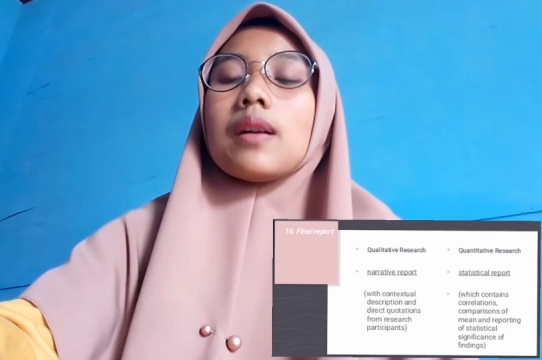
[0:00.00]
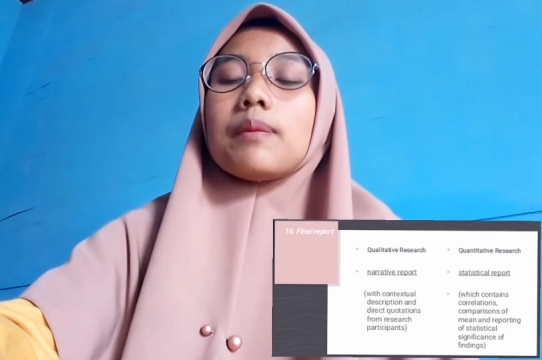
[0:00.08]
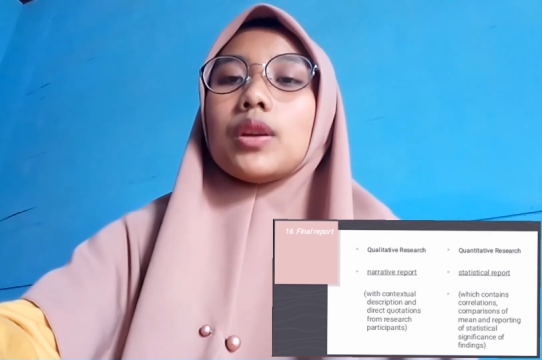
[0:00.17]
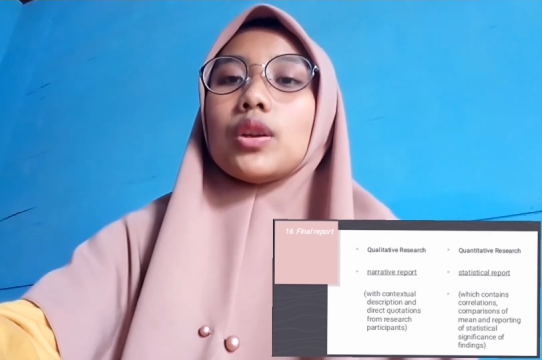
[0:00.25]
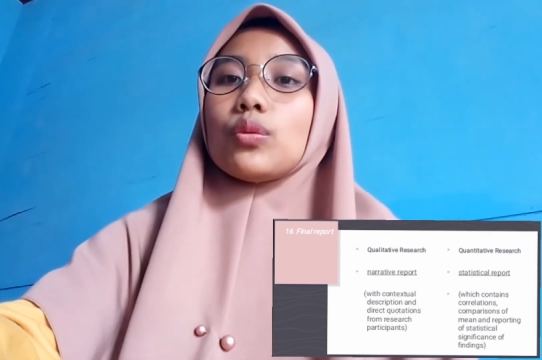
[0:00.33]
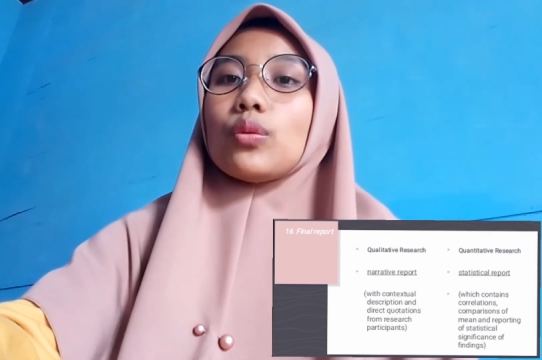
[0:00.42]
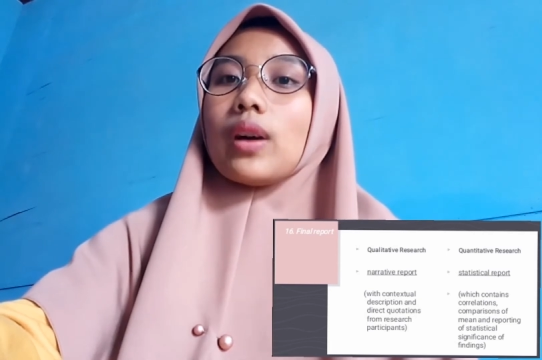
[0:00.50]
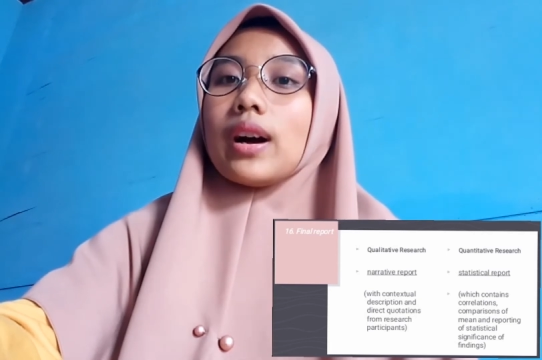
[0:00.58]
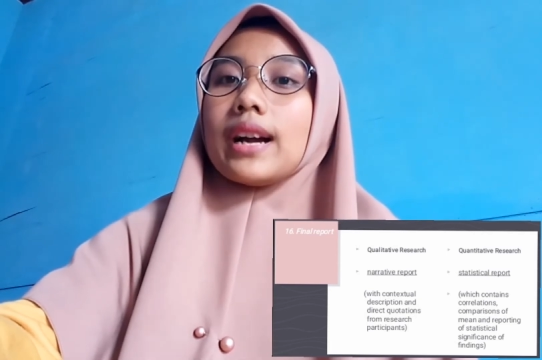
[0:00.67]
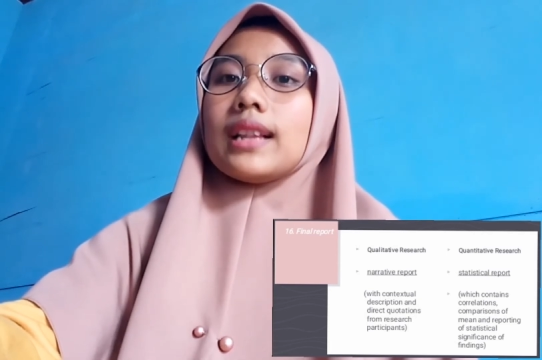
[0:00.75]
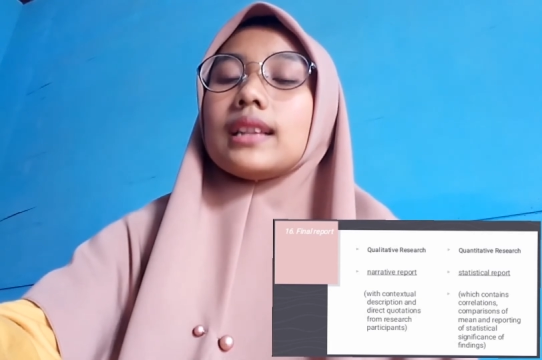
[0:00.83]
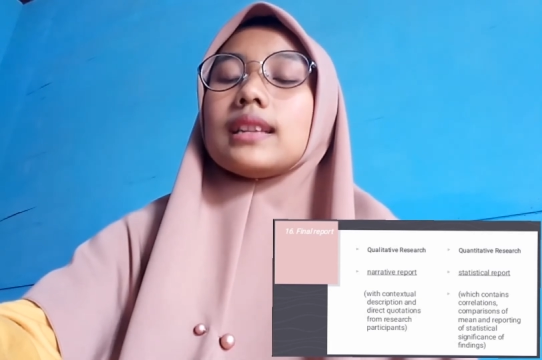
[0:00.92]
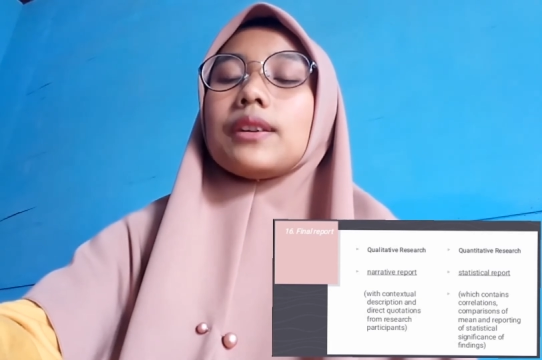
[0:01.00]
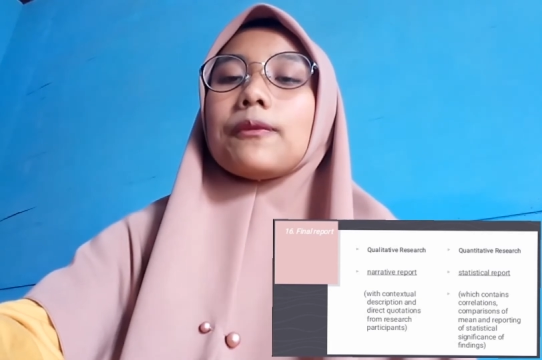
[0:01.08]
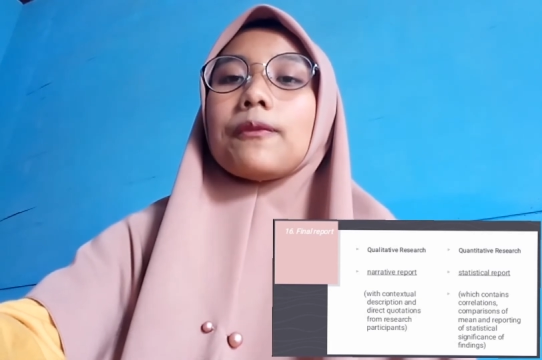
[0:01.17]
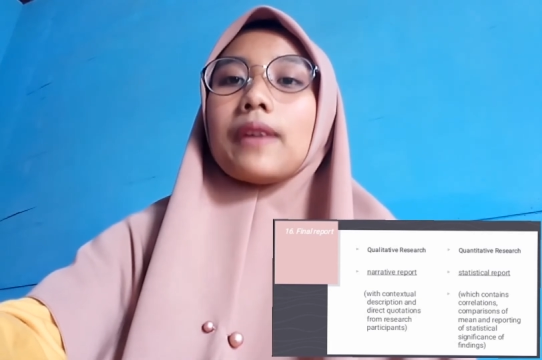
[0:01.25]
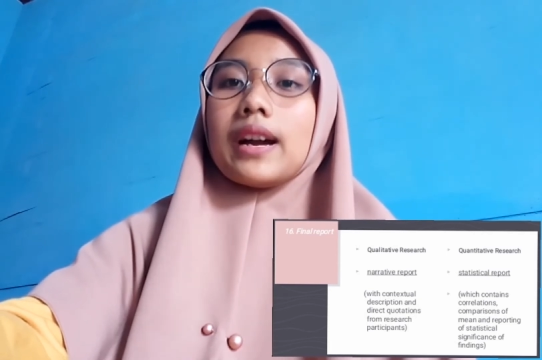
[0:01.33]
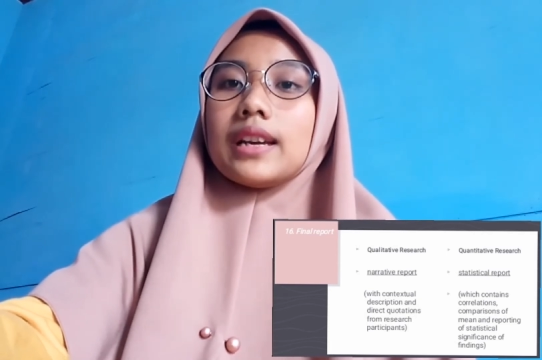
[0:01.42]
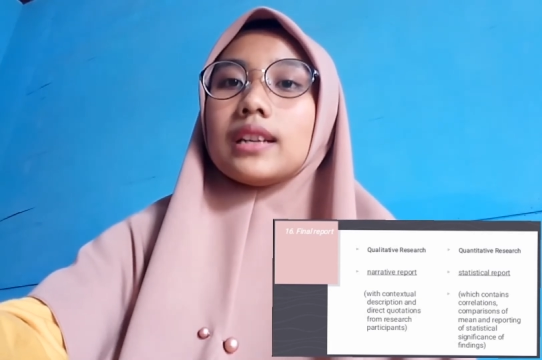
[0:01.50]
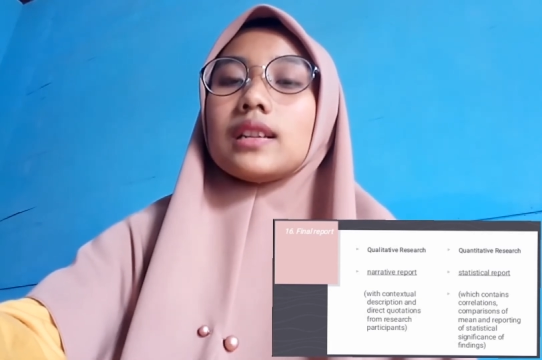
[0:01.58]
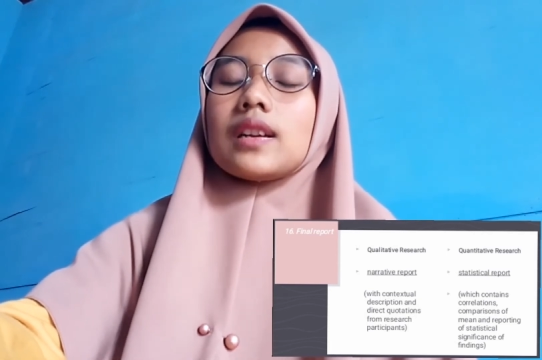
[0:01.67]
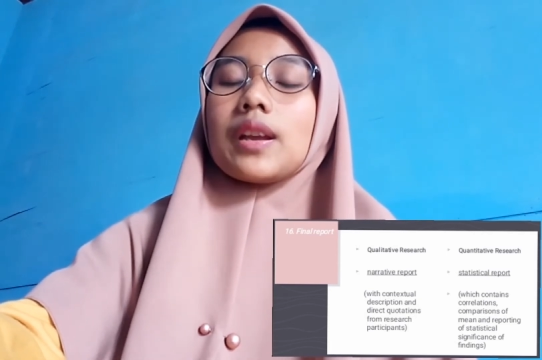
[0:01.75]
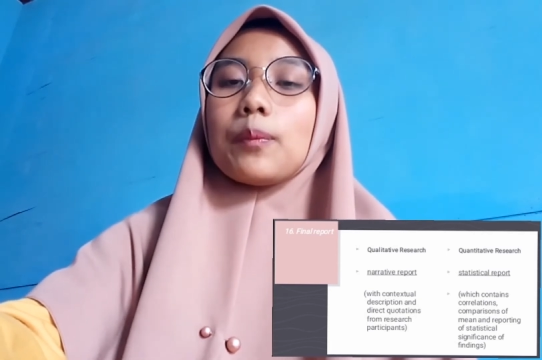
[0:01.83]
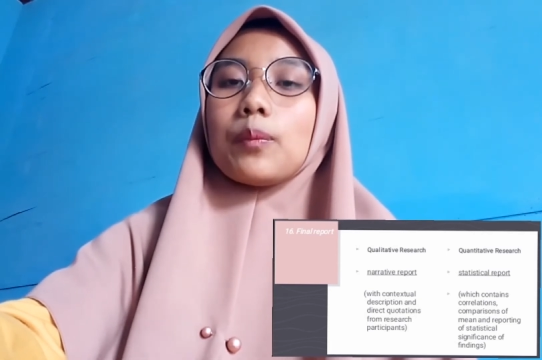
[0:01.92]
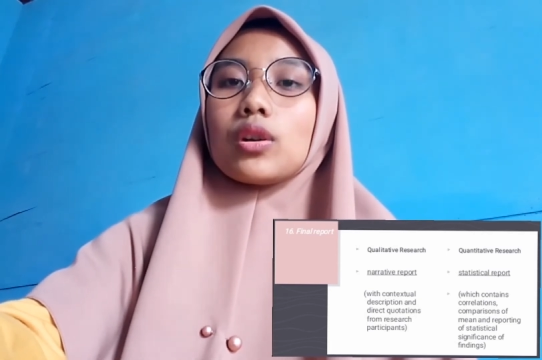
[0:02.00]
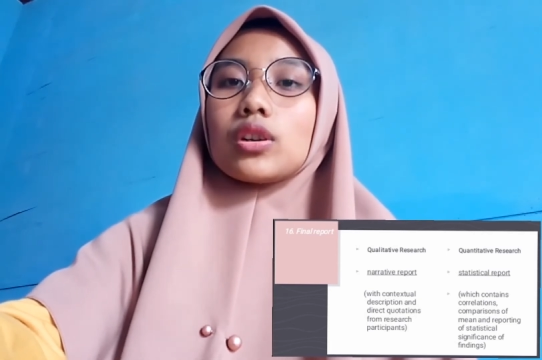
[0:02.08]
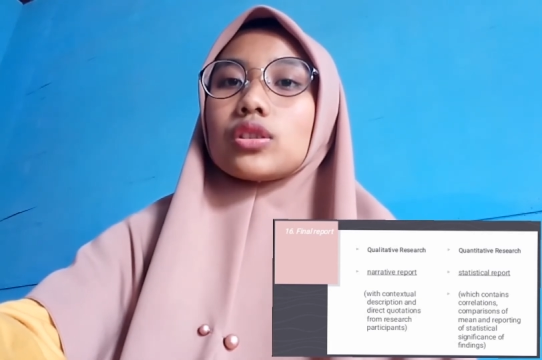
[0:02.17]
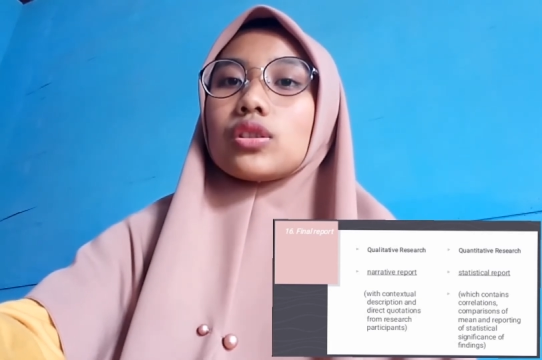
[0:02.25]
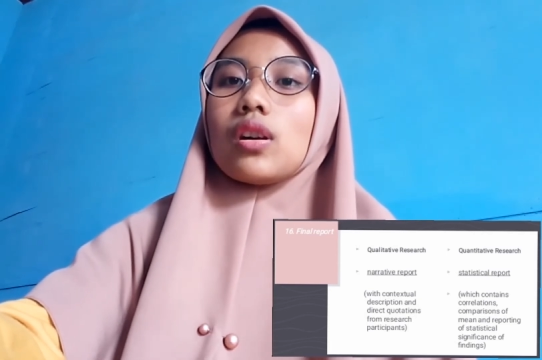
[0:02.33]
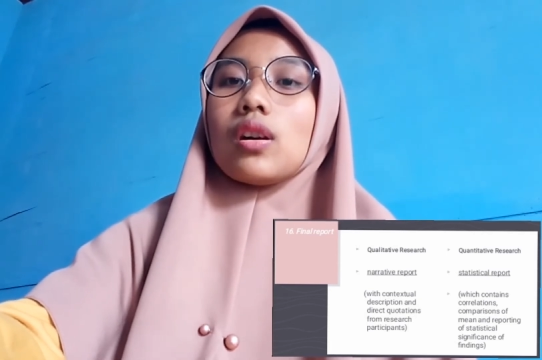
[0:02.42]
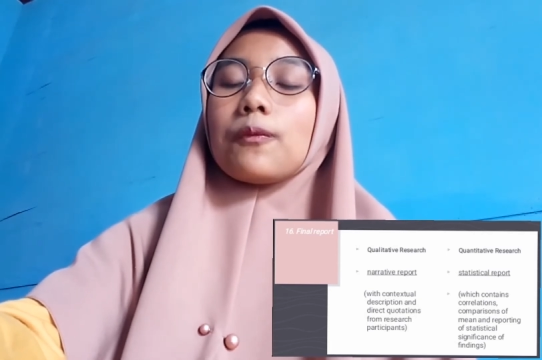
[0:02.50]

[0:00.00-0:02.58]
Meanwhile, the final report